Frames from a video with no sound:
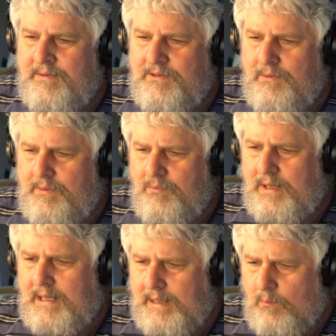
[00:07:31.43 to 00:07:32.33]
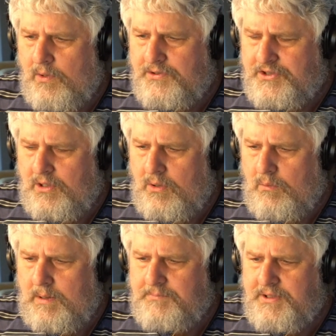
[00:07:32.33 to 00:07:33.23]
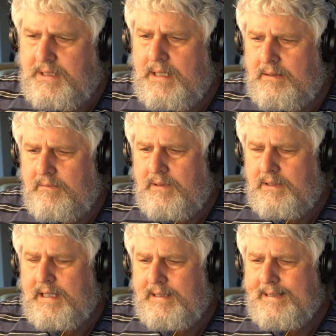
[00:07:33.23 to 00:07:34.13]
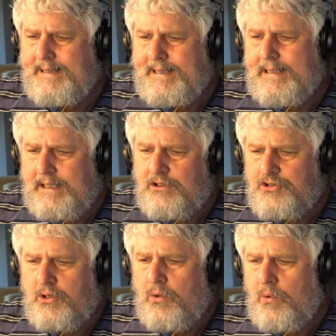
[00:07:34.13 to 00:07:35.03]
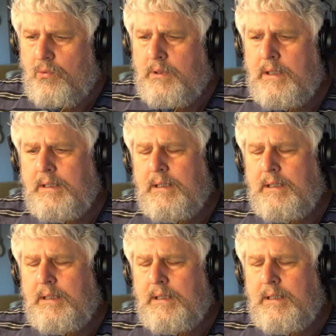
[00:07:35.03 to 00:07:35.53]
So it really wants to go up to that leading tone,